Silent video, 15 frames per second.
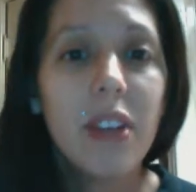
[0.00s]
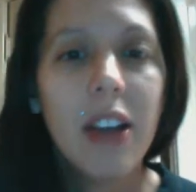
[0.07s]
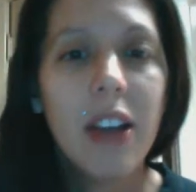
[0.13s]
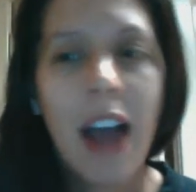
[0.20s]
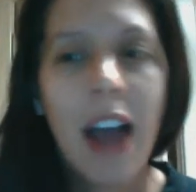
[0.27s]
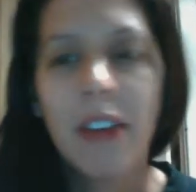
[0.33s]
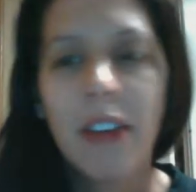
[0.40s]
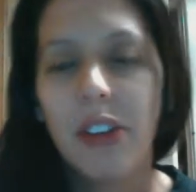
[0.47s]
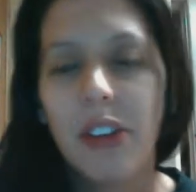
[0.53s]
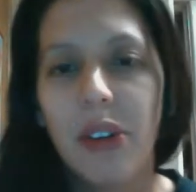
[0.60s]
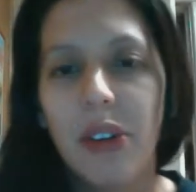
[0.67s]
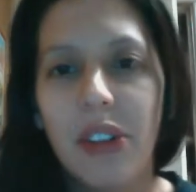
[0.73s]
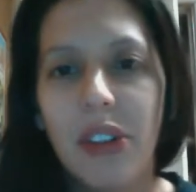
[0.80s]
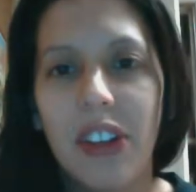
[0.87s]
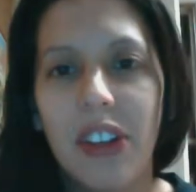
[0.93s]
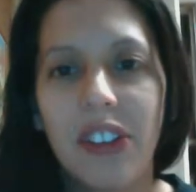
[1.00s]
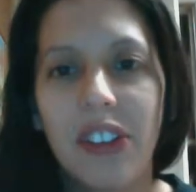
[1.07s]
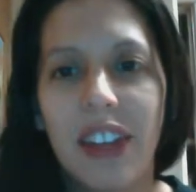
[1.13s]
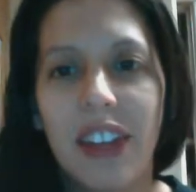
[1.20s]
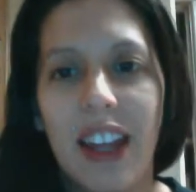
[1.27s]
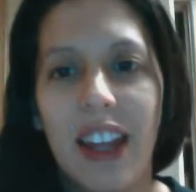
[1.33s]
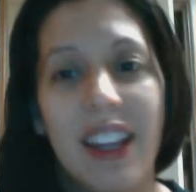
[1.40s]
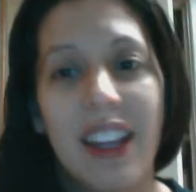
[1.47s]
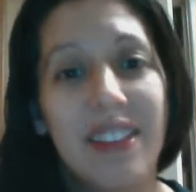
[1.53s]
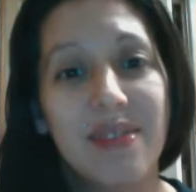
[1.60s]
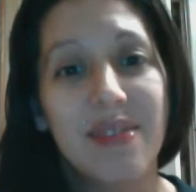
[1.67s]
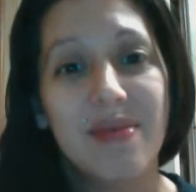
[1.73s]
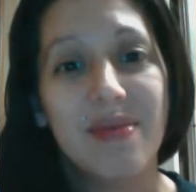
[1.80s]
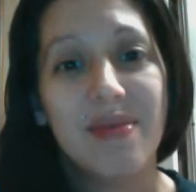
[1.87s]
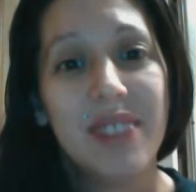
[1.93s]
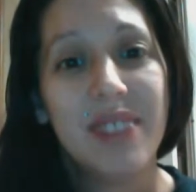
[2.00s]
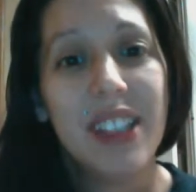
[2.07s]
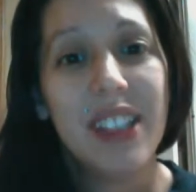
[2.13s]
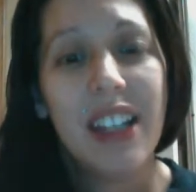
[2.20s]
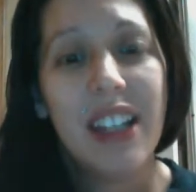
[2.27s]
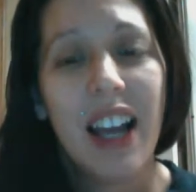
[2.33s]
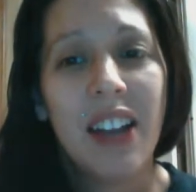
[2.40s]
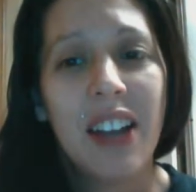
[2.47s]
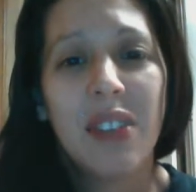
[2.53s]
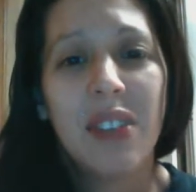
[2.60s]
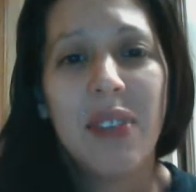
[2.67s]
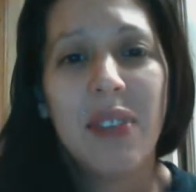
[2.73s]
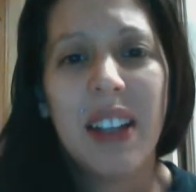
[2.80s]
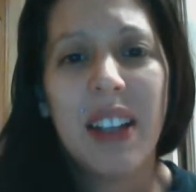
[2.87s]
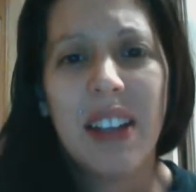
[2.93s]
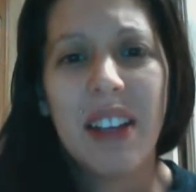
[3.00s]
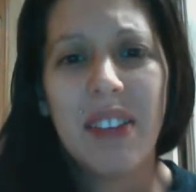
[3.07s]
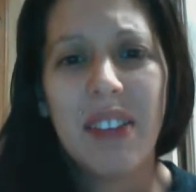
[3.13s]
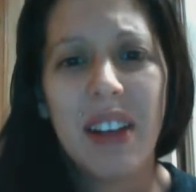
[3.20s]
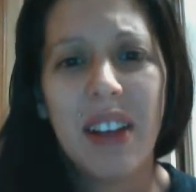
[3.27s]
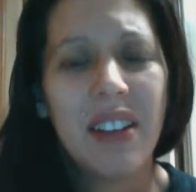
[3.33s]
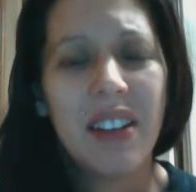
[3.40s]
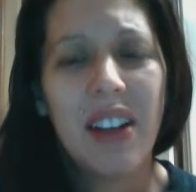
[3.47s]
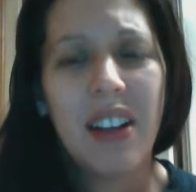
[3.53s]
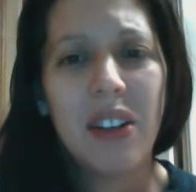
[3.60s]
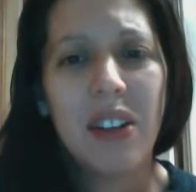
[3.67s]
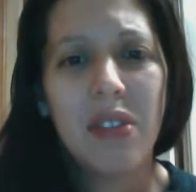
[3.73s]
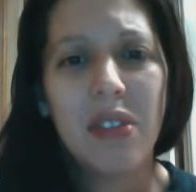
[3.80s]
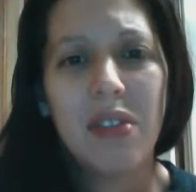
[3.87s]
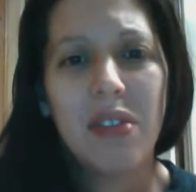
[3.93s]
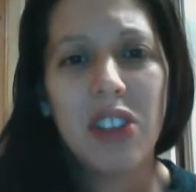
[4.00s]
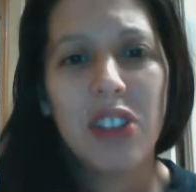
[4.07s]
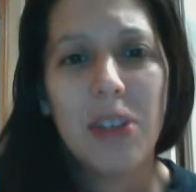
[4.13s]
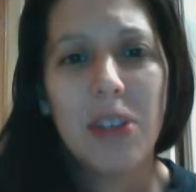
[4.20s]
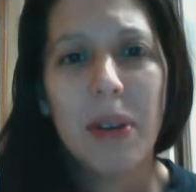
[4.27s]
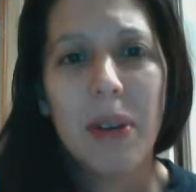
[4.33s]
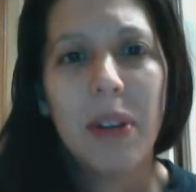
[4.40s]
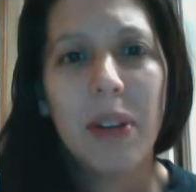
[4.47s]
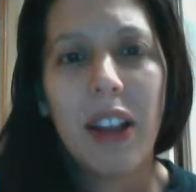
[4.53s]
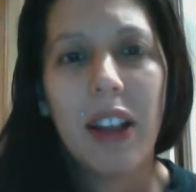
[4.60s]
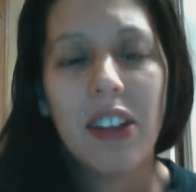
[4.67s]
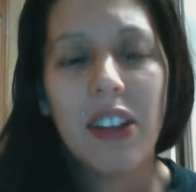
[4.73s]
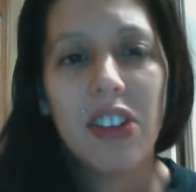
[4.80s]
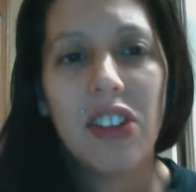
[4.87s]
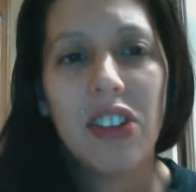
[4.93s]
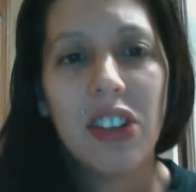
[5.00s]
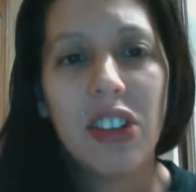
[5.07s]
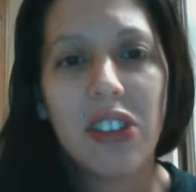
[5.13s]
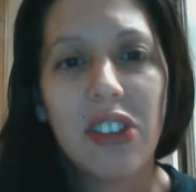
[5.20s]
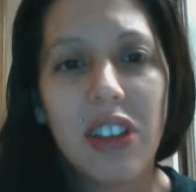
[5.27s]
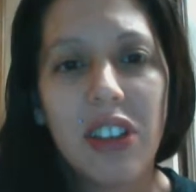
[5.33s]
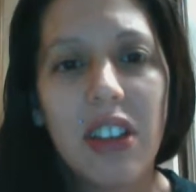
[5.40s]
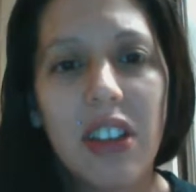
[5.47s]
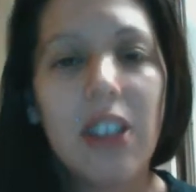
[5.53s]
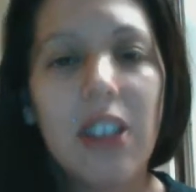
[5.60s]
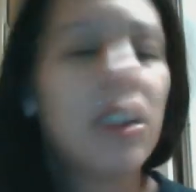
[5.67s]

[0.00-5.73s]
how to do things, and I don't treat people like they're children.